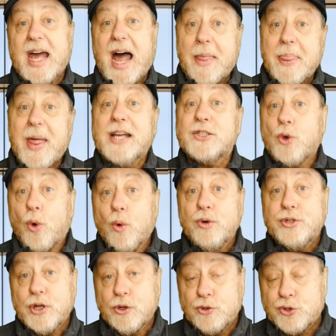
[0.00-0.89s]
And that's
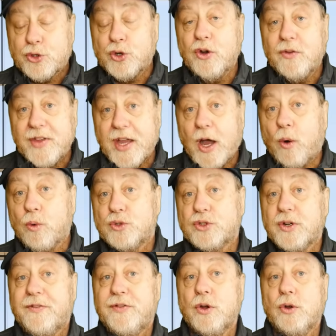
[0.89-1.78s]
also true of the
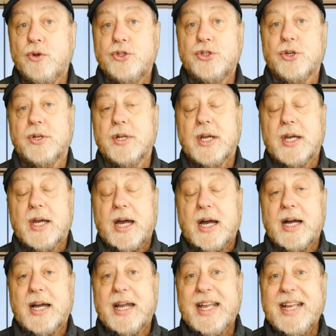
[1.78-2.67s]
UltraFusion
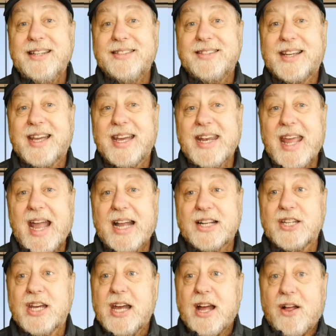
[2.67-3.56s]

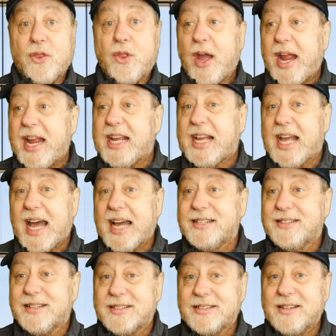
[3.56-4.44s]
Interconnect, they
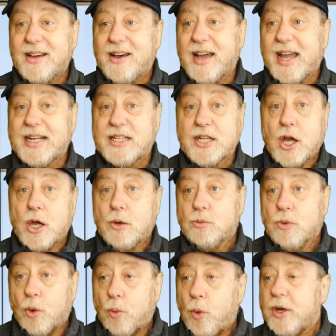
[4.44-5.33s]
can decide,
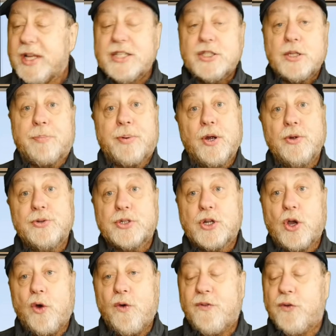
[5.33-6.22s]
well, what is the
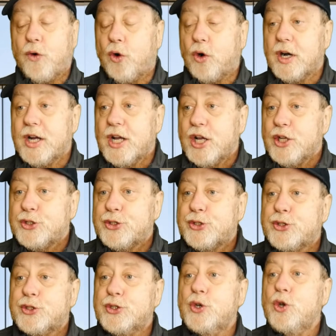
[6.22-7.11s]
protocol for
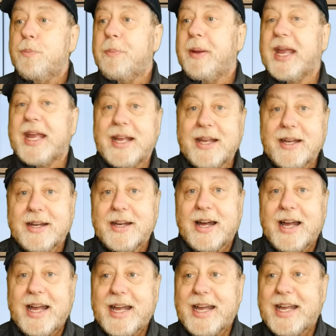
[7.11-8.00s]
snooping
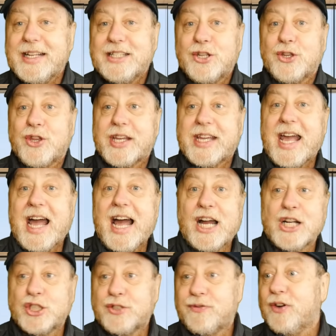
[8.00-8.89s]
into the
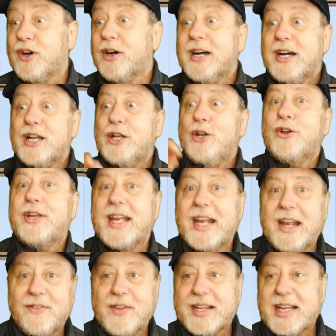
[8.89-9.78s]
cache, for
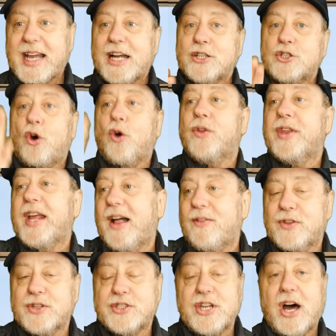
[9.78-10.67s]
looking in the cache on the
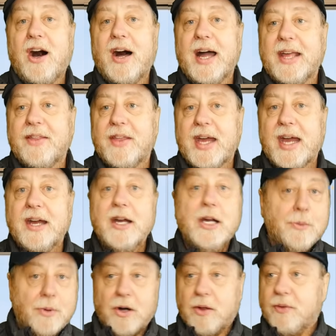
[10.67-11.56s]
other die there?
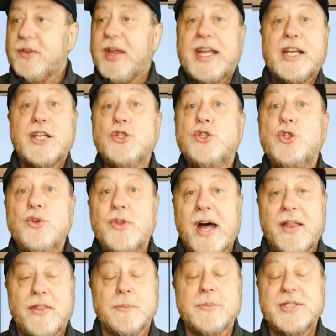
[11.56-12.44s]
Well, they can do
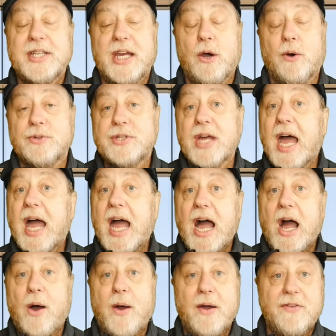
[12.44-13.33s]
that themselves
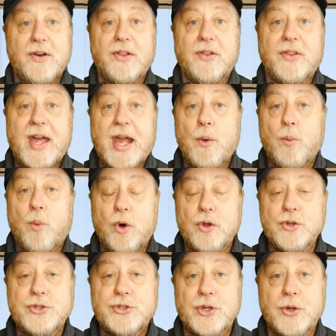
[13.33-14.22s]
however they
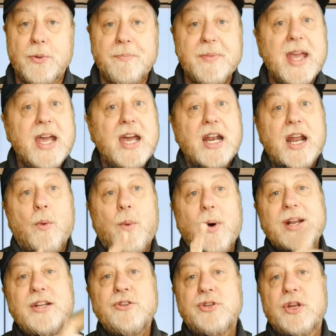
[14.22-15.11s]
want to. Now,
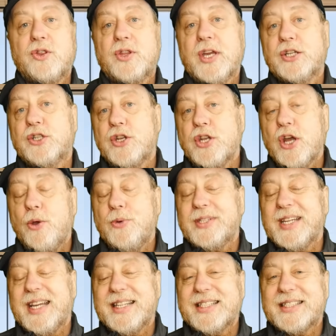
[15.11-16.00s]
one interesting thing to
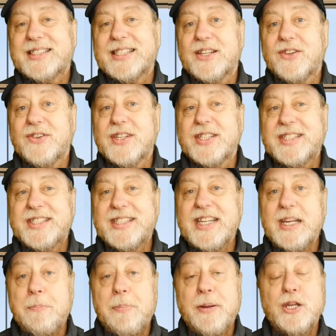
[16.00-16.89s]
note is that the
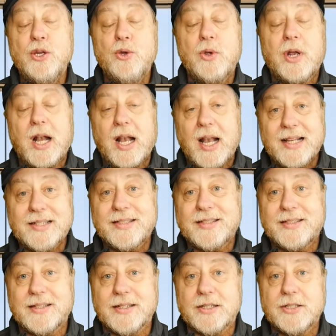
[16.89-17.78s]
CPU
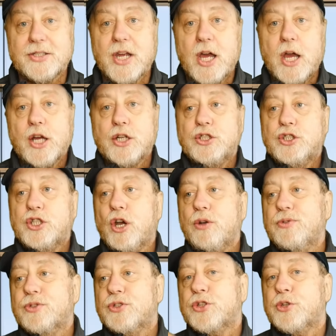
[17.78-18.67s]
clusters
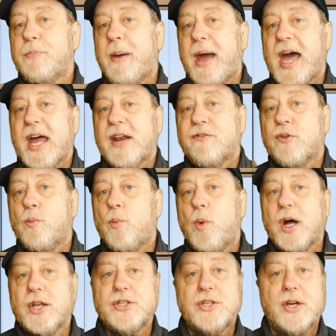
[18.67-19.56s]
don't span from
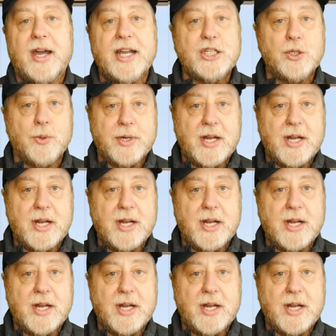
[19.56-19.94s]
one die to